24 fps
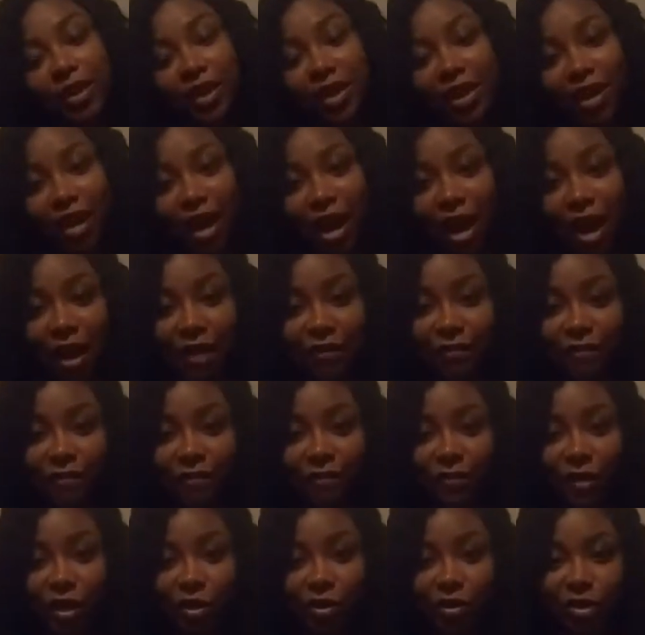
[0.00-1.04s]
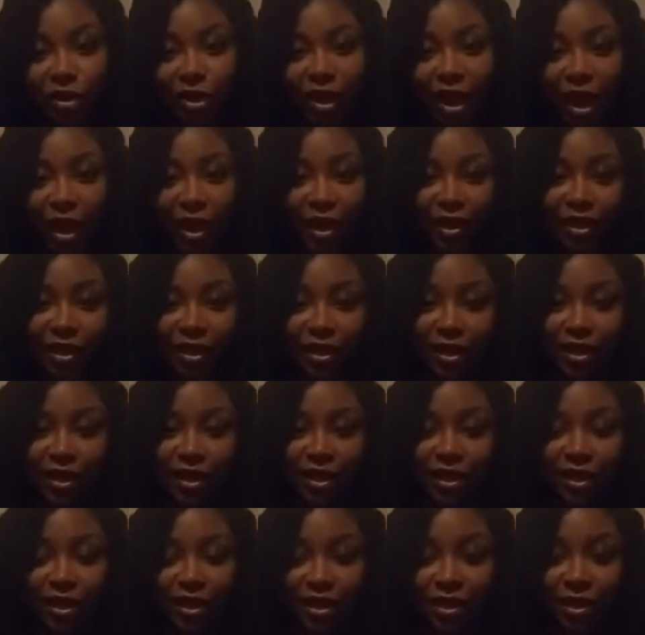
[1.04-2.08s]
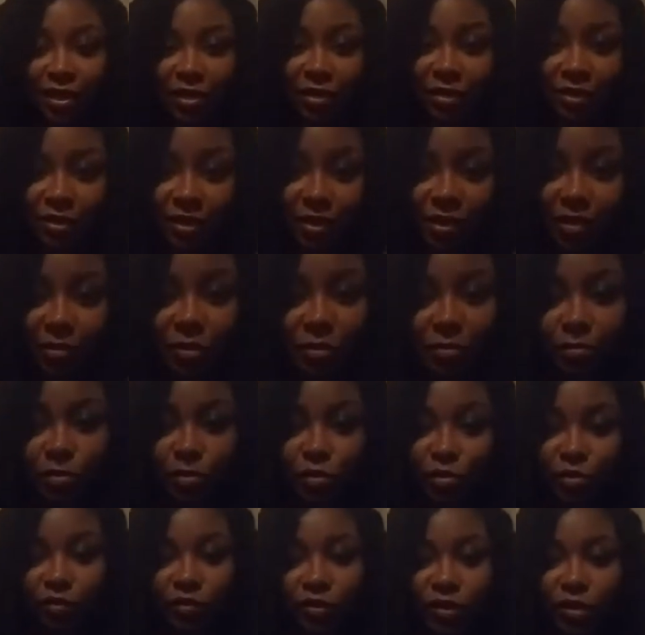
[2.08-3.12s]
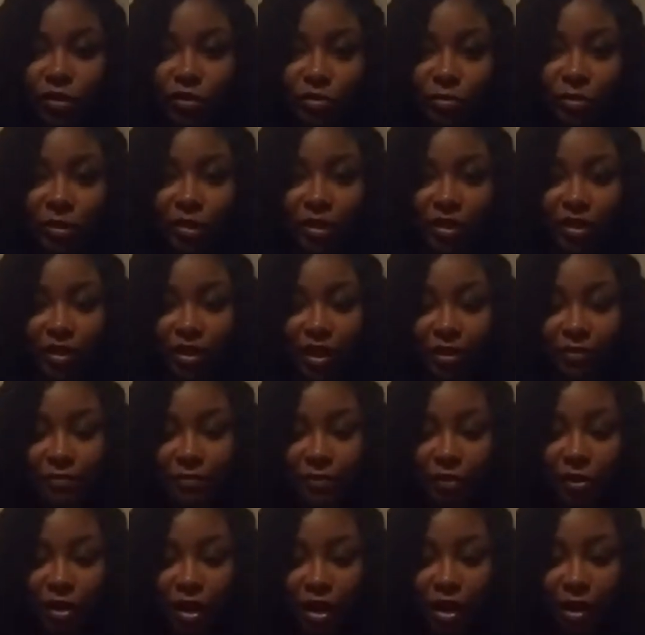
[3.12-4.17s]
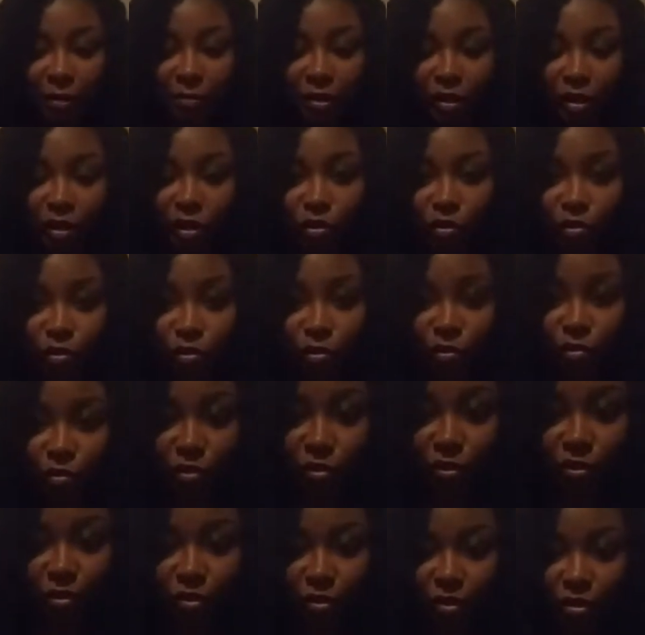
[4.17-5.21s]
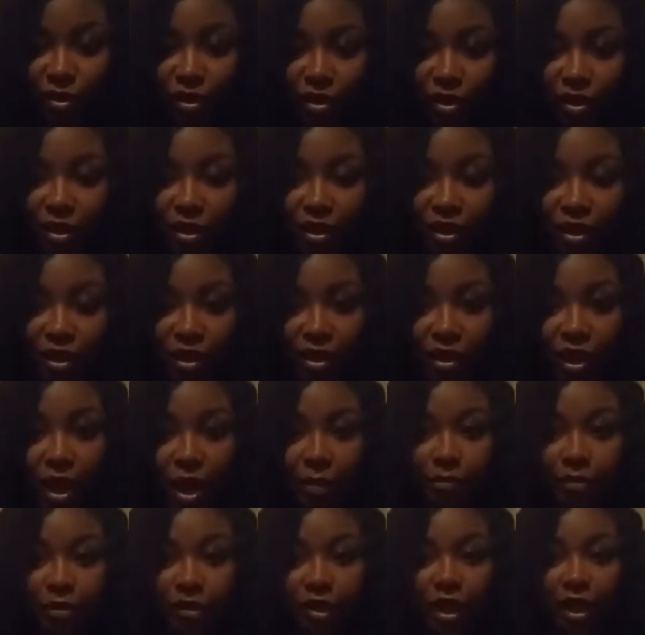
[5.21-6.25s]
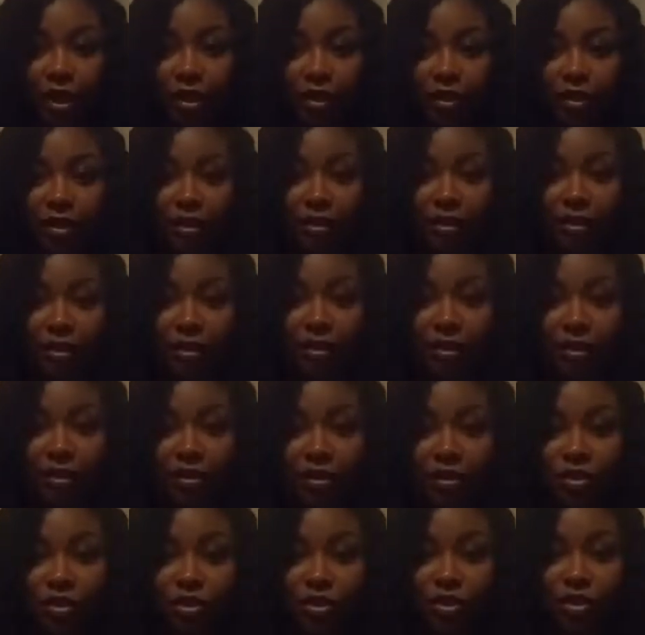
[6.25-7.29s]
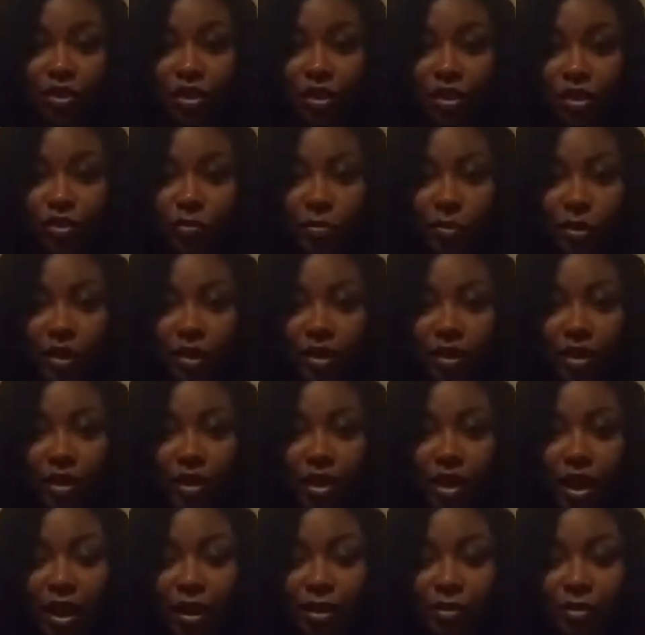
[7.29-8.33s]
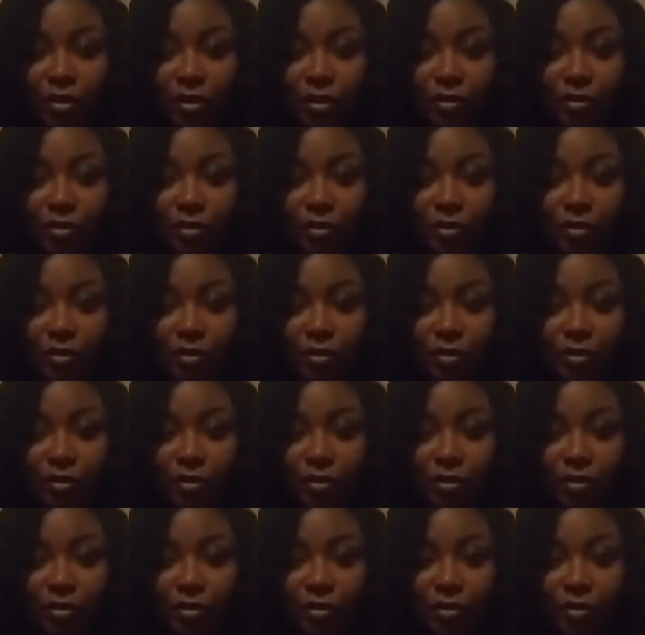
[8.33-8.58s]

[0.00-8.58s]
I feel like, let me move a little bit. I feel like I'm a little lopsided. Just a little bit. I don't know.